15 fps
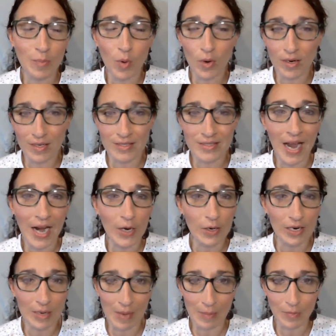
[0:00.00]
important as
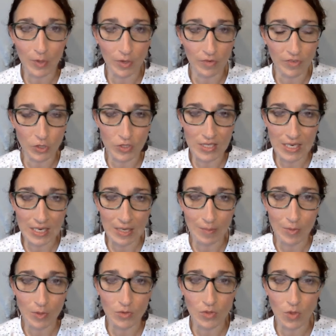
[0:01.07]
hiring a member of your
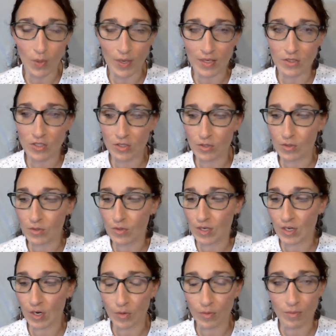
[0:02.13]
team who's going to,
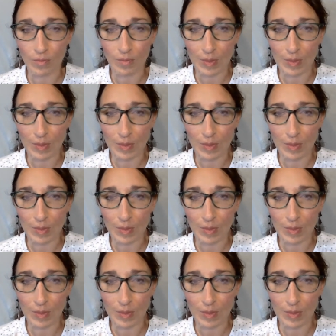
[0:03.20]
you know,